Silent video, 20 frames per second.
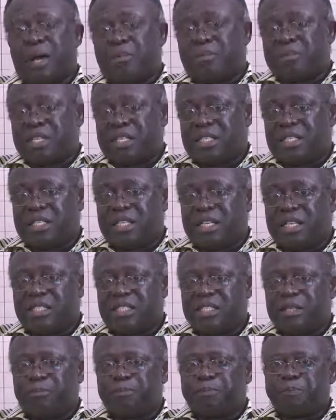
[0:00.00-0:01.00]

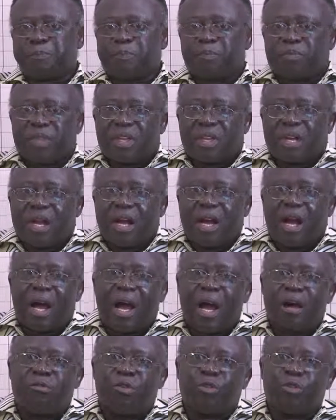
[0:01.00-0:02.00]
absenteeism
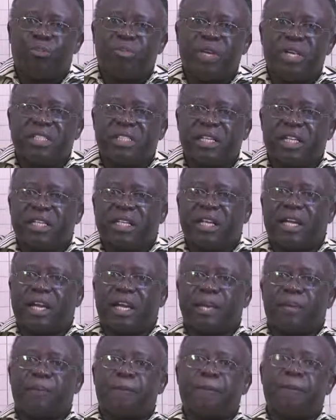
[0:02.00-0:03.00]
have on patient
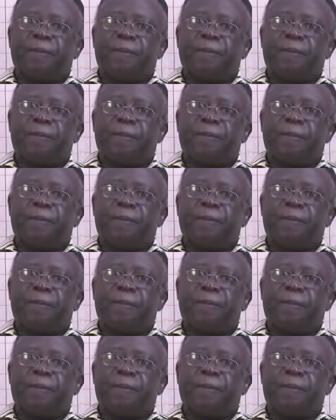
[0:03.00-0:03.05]
care